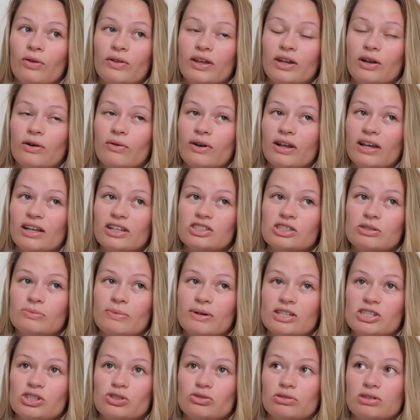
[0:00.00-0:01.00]
they don't answer
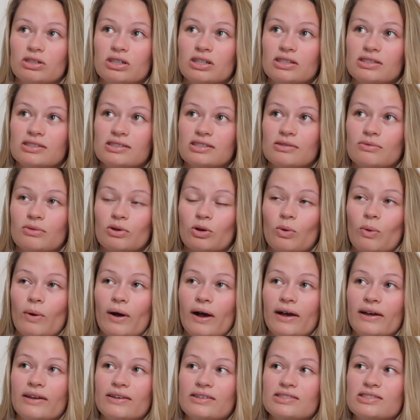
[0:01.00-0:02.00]
my StreetEasy
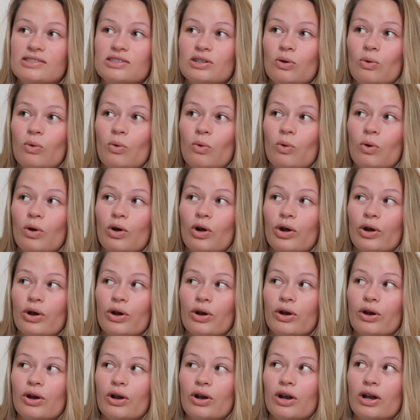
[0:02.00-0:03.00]
request,
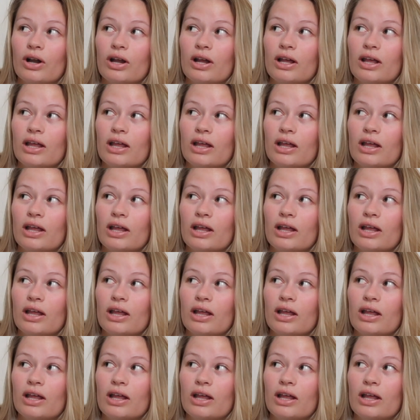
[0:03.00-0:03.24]
or